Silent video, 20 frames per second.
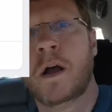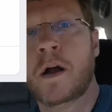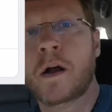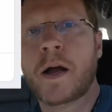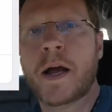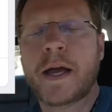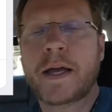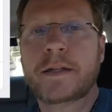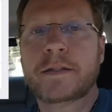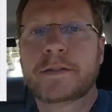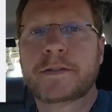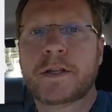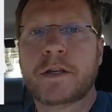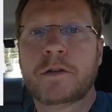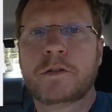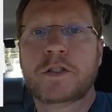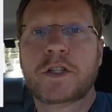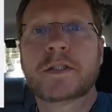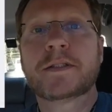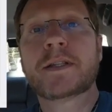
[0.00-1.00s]
right,
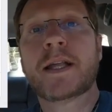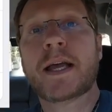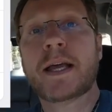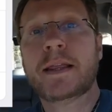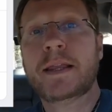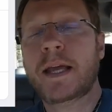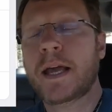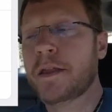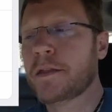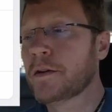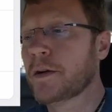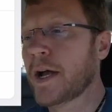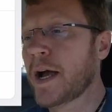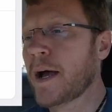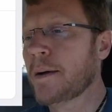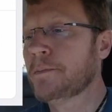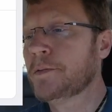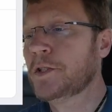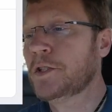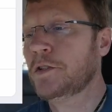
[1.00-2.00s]
so just like the other
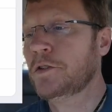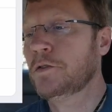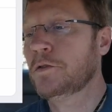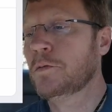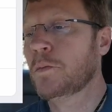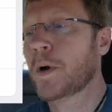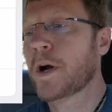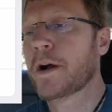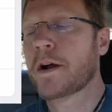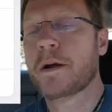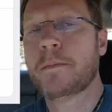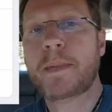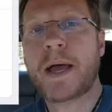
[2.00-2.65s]
apps, you wear a